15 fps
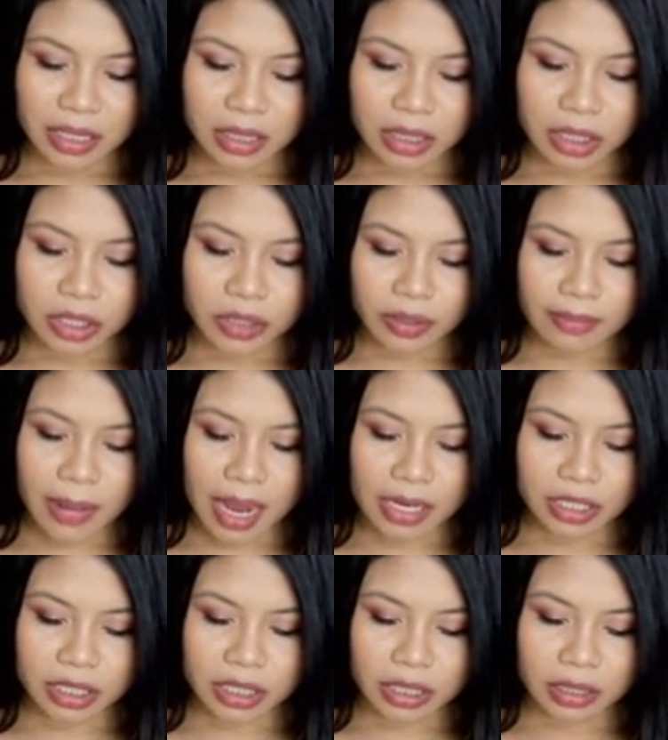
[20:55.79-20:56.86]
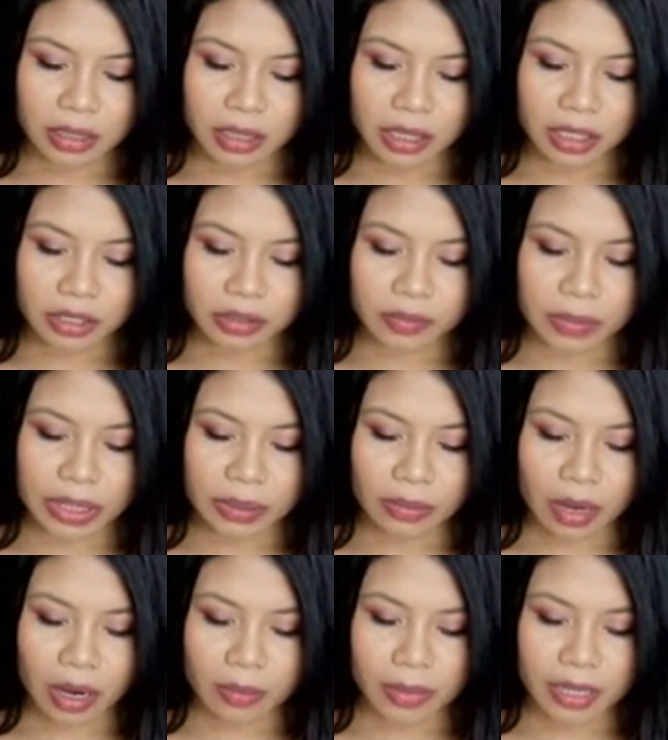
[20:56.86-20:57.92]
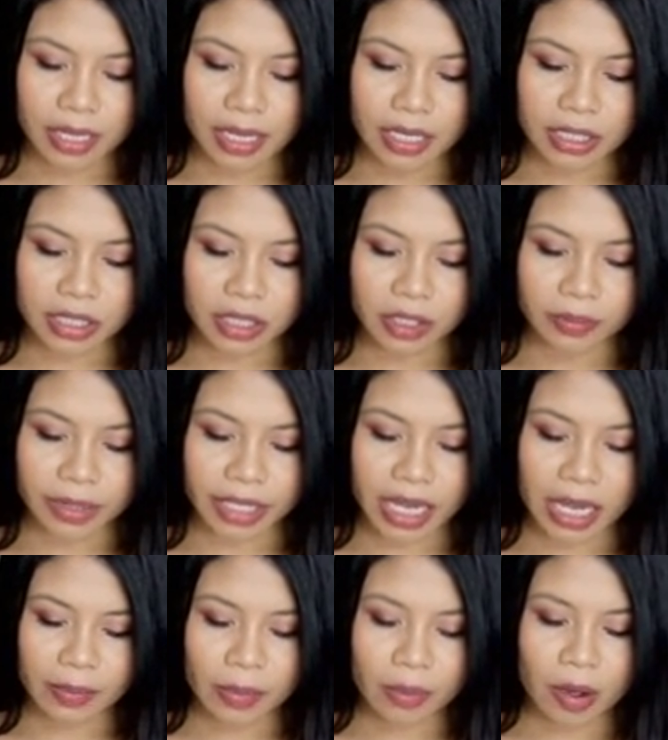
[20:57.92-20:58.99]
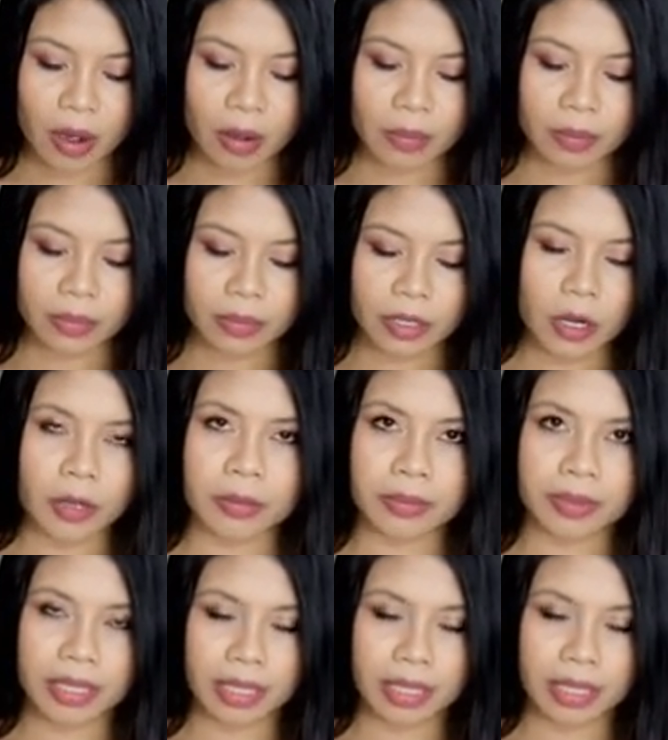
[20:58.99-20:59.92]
Did you imagine that you'd be a mom at the age that you became a mom? No.